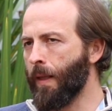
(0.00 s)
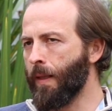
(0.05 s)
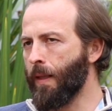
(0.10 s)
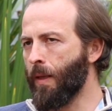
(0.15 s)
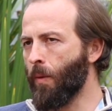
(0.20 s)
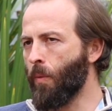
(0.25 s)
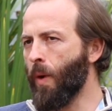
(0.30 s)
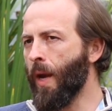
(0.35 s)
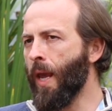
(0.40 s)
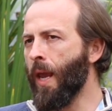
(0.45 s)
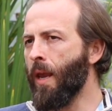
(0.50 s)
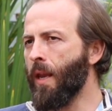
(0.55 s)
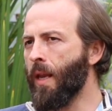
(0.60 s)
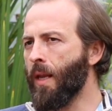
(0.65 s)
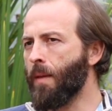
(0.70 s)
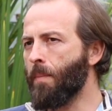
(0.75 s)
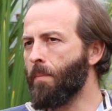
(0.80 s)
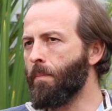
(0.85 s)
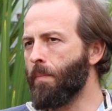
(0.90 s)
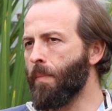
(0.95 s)
the way
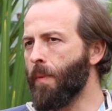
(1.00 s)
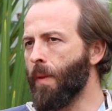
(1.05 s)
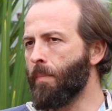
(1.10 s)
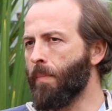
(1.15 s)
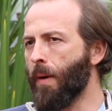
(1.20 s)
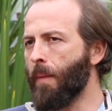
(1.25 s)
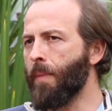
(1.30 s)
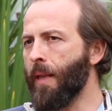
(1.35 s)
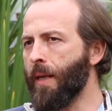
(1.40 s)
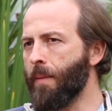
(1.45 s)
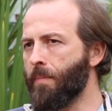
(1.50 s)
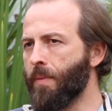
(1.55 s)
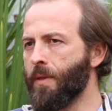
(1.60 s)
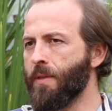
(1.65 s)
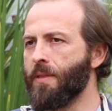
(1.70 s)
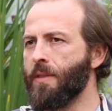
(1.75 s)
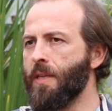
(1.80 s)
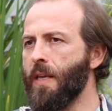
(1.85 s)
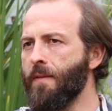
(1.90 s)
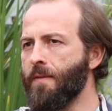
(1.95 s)
that the public
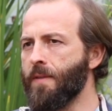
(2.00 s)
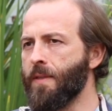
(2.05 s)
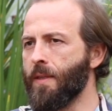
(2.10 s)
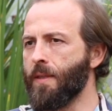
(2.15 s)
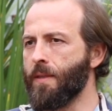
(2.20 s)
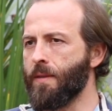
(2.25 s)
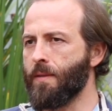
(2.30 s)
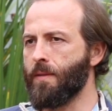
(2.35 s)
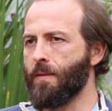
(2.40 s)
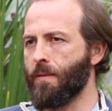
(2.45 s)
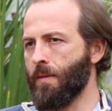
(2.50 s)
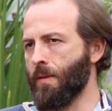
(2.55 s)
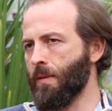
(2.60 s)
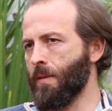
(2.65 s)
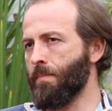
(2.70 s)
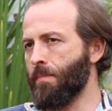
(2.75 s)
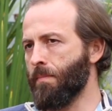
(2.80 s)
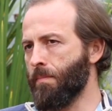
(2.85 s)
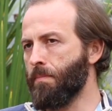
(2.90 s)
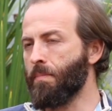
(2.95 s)
perceives us
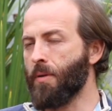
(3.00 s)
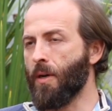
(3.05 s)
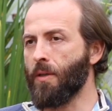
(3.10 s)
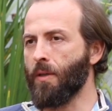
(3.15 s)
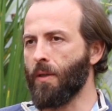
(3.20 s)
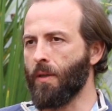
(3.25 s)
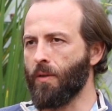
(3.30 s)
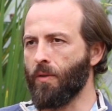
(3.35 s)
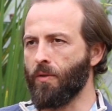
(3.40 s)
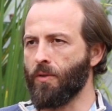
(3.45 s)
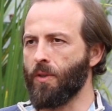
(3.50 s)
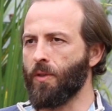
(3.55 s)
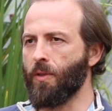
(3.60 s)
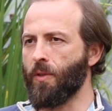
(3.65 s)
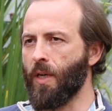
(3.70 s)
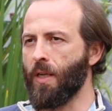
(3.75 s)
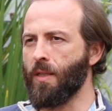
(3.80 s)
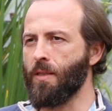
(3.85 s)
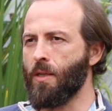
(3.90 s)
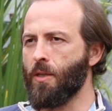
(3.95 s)
as a product or as an
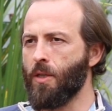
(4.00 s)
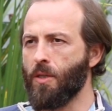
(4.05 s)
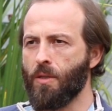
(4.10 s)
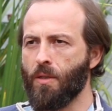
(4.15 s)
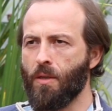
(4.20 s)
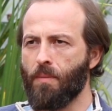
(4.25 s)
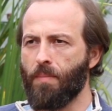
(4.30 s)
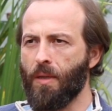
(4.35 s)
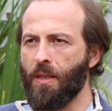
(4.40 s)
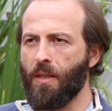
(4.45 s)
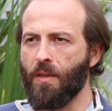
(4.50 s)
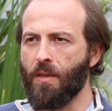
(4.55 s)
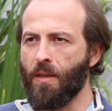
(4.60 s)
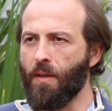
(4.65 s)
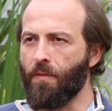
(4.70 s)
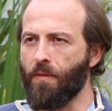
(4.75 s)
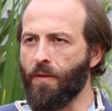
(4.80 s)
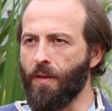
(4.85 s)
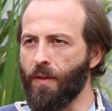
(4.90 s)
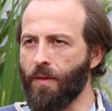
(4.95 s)
organization is completely
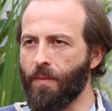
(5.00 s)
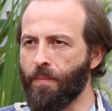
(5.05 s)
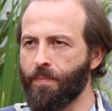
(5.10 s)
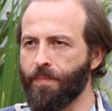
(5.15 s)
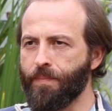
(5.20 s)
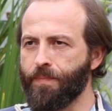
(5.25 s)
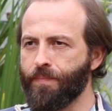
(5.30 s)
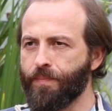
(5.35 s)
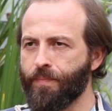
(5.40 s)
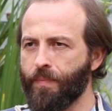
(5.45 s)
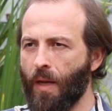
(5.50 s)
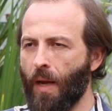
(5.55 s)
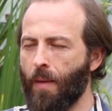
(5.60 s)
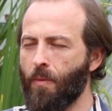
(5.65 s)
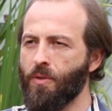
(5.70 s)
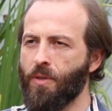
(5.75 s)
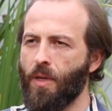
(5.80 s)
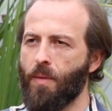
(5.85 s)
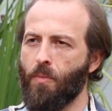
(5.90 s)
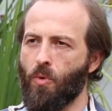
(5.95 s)
different. I
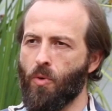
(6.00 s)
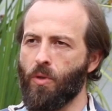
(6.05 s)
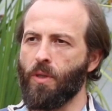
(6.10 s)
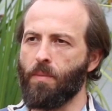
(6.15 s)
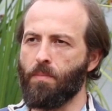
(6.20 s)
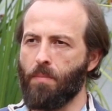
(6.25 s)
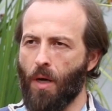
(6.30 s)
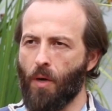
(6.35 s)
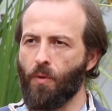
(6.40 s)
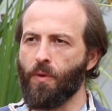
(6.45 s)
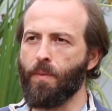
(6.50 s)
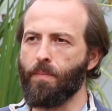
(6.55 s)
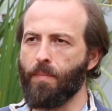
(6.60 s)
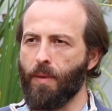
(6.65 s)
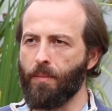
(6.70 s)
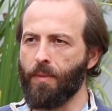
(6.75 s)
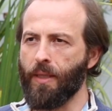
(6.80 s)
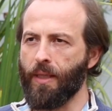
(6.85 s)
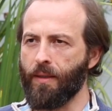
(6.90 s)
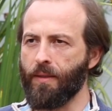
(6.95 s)
would say more the outer
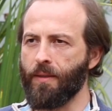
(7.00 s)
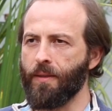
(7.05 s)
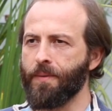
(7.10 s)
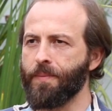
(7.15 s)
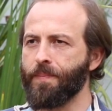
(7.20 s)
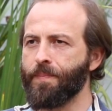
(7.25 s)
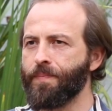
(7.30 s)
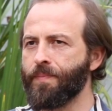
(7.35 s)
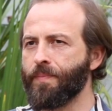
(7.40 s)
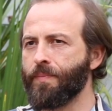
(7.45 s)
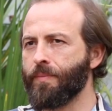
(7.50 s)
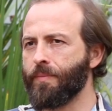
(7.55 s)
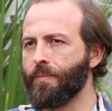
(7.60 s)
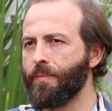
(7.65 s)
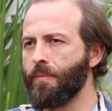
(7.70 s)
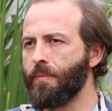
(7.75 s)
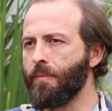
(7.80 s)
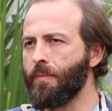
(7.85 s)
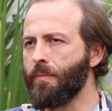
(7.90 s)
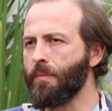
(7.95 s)
public,
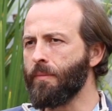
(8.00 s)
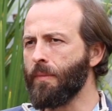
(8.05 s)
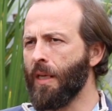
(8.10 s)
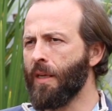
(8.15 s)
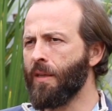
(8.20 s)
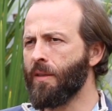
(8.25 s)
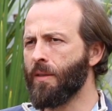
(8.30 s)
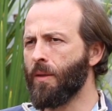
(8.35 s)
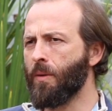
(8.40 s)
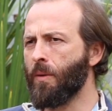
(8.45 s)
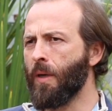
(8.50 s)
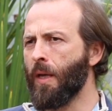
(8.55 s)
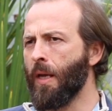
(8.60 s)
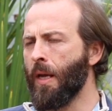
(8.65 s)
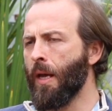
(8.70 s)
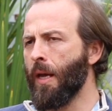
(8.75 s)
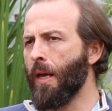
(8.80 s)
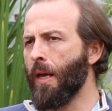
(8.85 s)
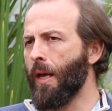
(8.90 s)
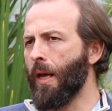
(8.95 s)
So,
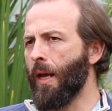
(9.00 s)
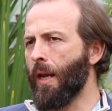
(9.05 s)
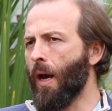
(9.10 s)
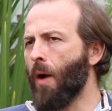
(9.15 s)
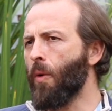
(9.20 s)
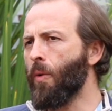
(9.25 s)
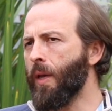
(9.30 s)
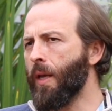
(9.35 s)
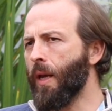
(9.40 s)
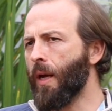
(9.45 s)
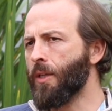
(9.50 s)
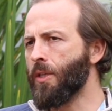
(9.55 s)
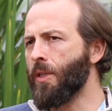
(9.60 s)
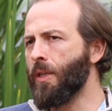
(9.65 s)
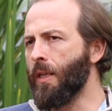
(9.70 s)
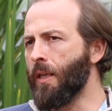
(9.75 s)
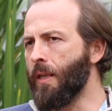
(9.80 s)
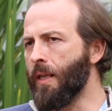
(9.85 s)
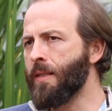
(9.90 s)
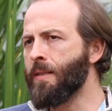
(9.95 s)
and how we
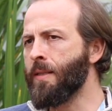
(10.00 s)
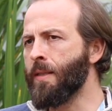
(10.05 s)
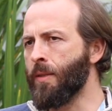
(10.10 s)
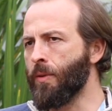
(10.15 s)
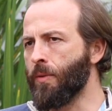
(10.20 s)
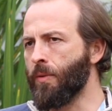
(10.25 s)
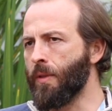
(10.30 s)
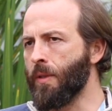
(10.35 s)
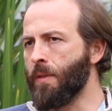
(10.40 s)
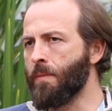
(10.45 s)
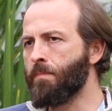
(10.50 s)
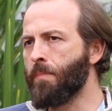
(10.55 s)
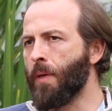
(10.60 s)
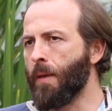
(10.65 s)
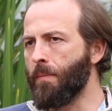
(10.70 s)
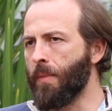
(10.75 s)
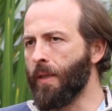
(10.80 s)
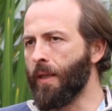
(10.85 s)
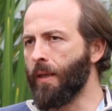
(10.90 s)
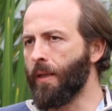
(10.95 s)
actually listen to this
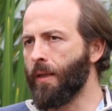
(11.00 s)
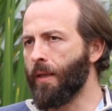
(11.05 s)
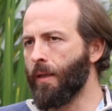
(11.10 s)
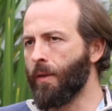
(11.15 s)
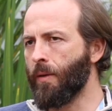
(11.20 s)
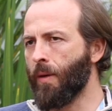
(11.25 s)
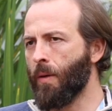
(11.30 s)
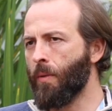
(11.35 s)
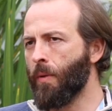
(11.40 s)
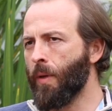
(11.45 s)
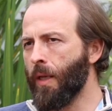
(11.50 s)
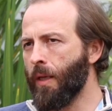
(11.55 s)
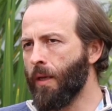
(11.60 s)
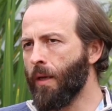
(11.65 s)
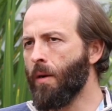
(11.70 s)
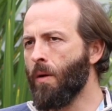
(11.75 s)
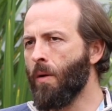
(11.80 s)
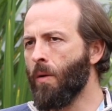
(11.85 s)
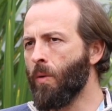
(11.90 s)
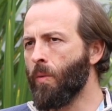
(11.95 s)
public, how we
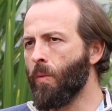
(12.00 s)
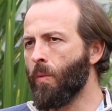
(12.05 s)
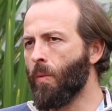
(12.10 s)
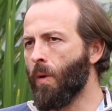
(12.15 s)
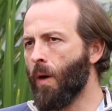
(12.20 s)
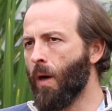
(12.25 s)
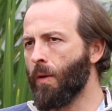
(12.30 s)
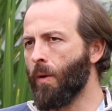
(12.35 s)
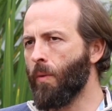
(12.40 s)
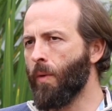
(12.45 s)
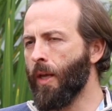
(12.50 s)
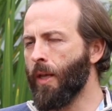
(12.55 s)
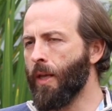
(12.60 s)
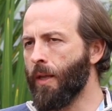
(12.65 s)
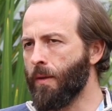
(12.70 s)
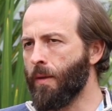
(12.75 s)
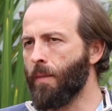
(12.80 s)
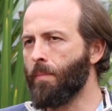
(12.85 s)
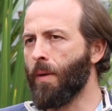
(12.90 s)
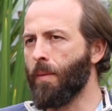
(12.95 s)
know the way
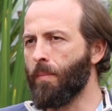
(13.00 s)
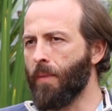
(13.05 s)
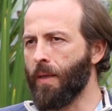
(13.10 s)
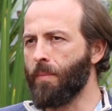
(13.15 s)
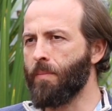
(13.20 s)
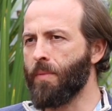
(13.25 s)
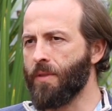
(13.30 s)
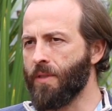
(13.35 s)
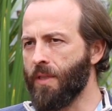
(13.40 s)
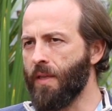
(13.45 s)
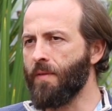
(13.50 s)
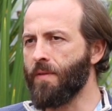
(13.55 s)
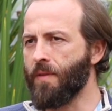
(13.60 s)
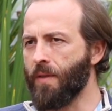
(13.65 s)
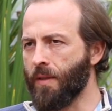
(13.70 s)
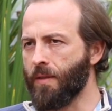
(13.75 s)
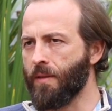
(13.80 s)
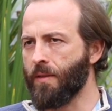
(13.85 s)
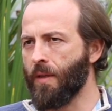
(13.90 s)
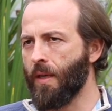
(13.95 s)
that the public perceives
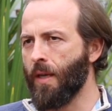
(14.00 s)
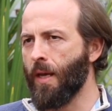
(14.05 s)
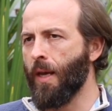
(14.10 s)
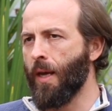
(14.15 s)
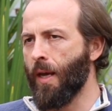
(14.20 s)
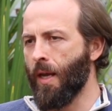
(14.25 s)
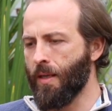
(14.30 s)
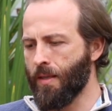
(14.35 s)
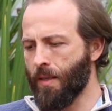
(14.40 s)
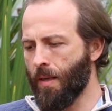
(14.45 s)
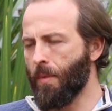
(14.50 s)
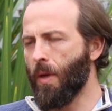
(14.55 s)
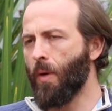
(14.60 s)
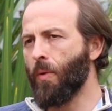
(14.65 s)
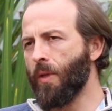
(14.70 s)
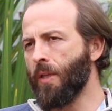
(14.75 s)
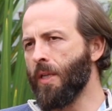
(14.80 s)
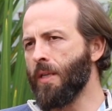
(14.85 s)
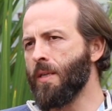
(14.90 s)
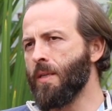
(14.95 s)
us. And
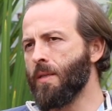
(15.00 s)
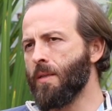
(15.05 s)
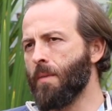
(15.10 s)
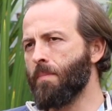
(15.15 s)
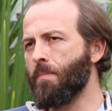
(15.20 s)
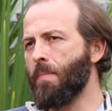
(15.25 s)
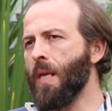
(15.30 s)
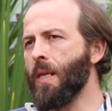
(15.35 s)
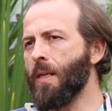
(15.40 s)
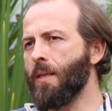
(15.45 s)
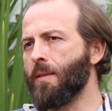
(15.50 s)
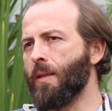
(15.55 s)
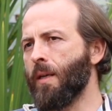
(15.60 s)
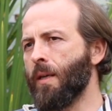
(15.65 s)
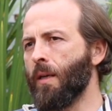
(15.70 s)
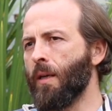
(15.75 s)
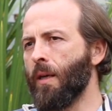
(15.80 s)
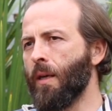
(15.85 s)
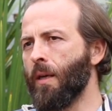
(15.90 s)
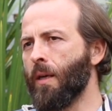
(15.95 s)
somehow this is the biggest
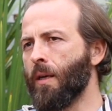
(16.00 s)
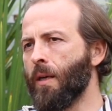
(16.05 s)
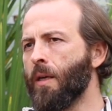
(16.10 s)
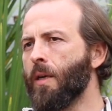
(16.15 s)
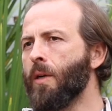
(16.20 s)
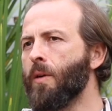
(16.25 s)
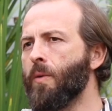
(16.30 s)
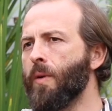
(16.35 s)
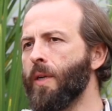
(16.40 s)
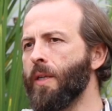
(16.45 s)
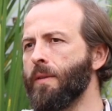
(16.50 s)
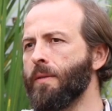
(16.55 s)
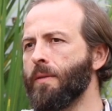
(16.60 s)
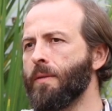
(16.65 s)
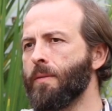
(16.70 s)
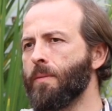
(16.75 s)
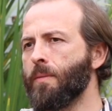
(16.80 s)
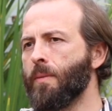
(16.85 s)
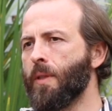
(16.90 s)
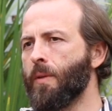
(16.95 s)

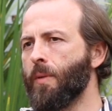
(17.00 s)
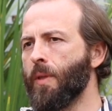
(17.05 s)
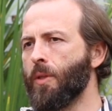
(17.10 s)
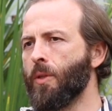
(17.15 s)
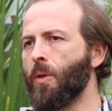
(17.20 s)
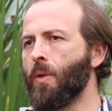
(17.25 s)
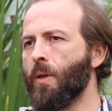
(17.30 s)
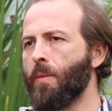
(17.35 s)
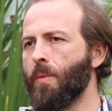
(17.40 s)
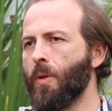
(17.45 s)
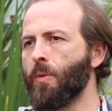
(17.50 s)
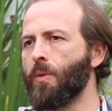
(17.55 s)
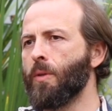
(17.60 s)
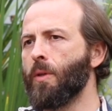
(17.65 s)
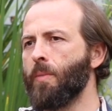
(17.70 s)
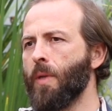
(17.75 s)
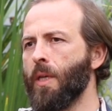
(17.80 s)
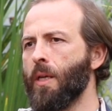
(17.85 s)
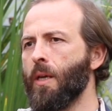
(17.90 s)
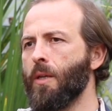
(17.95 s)
incongruence where we talk about
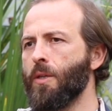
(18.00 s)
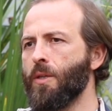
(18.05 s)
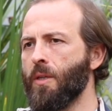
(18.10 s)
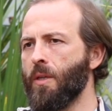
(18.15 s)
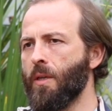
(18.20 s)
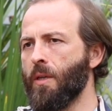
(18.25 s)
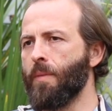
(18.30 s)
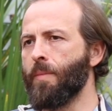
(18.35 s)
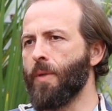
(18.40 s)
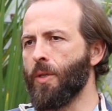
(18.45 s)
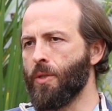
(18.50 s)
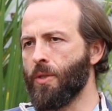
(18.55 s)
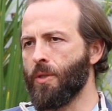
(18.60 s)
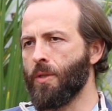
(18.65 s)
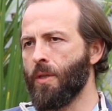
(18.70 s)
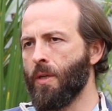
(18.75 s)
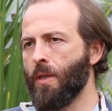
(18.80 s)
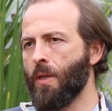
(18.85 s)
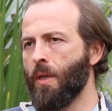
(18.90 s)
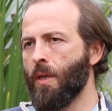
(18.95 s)
communication and
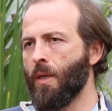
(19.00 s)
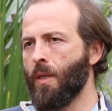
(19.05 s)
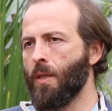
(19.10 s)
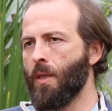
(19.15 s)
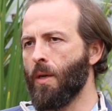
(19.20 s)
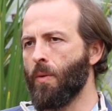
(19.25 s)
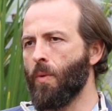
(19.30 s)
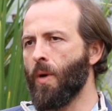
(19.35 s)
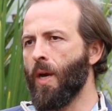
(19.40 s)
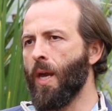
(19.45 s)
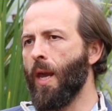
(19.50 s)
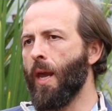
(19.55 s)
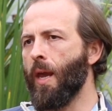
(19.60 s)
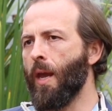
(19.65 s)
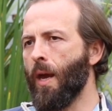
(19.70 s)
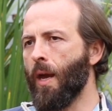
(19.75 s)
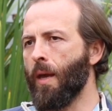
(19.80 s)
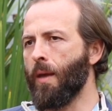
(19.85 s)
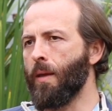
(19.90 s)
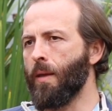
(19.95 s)
image. The
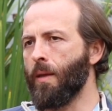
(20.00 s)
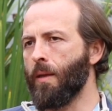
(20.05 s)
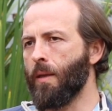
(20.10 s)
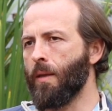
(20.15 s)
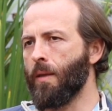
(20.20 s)
way